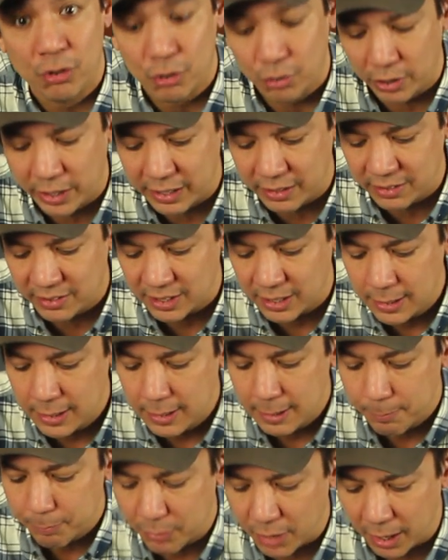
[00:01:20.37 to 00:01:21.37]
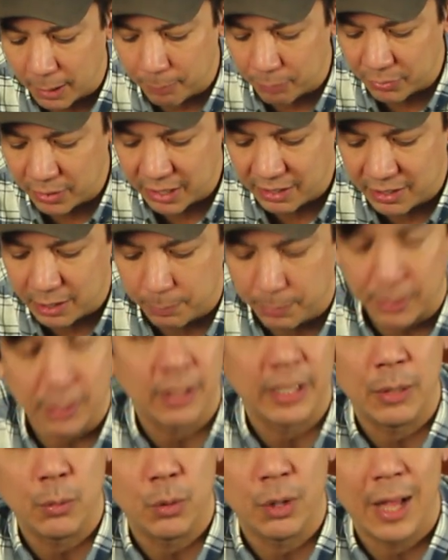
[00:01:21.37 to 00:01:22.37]
strings, um, they
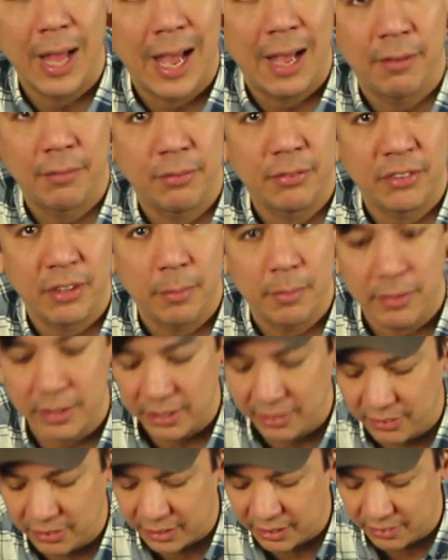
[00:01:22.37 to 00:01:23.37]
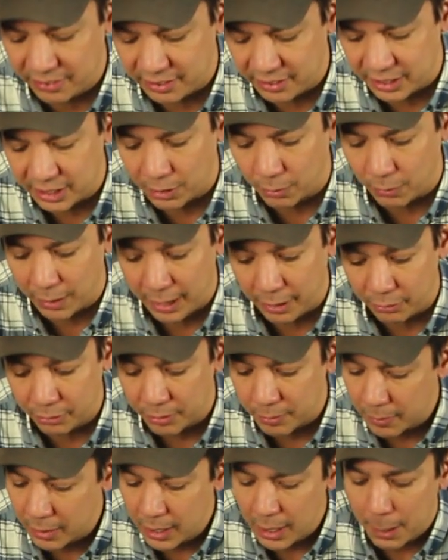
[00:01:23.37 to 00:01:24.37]
typically will have some of these things sitting
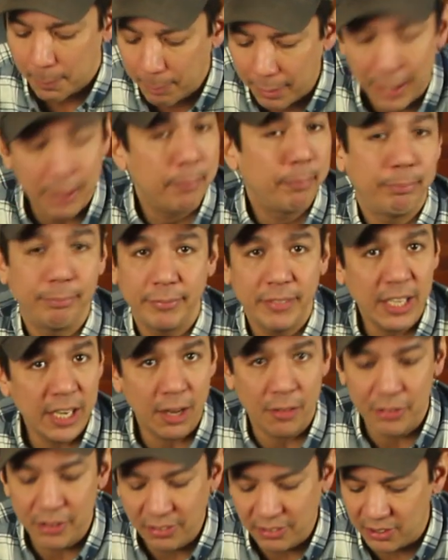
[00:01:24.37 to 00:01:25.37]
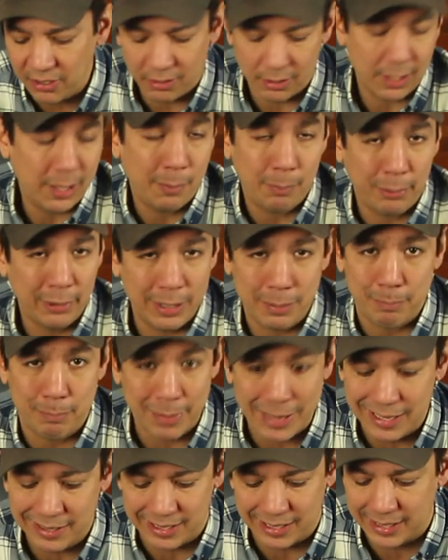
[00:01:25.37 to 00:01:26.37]
around. But you know, this is a pretty
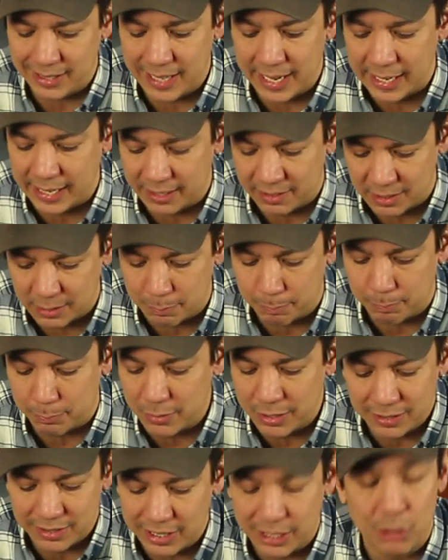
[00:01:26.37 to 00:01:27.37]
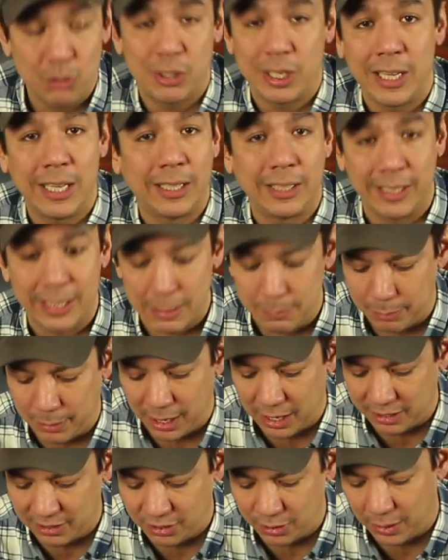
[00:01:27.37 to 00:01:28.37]
basic thing. It's a it's a utility
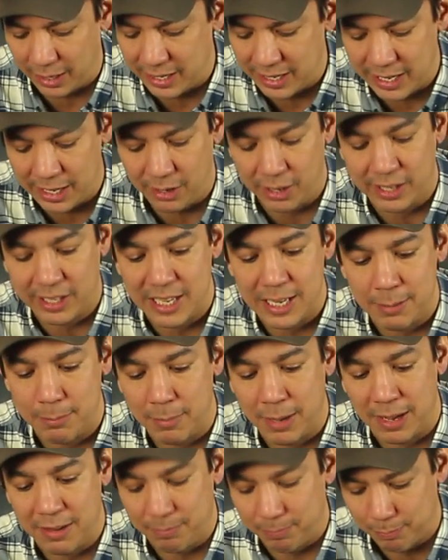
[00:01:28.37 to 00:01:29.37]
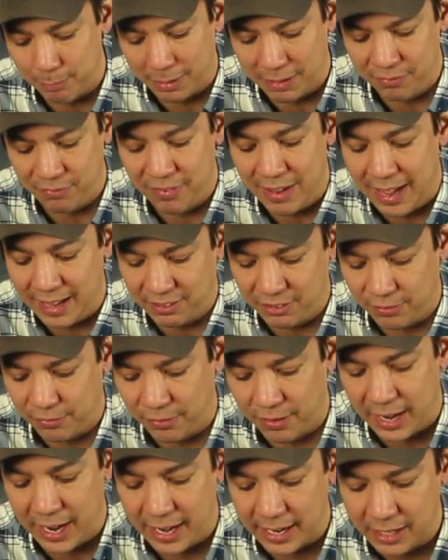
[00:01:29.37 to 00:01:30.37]
box. So I you know I keep my my fast
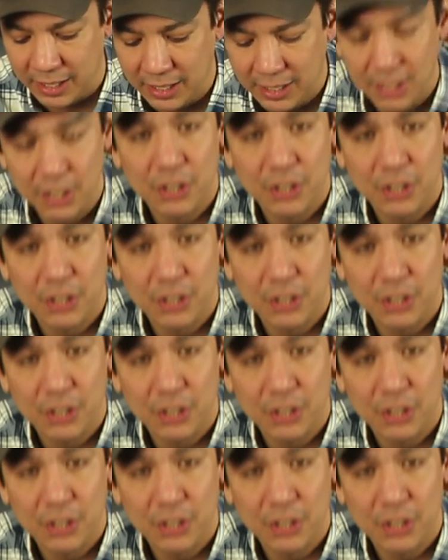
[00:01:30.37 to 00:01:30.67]
fret,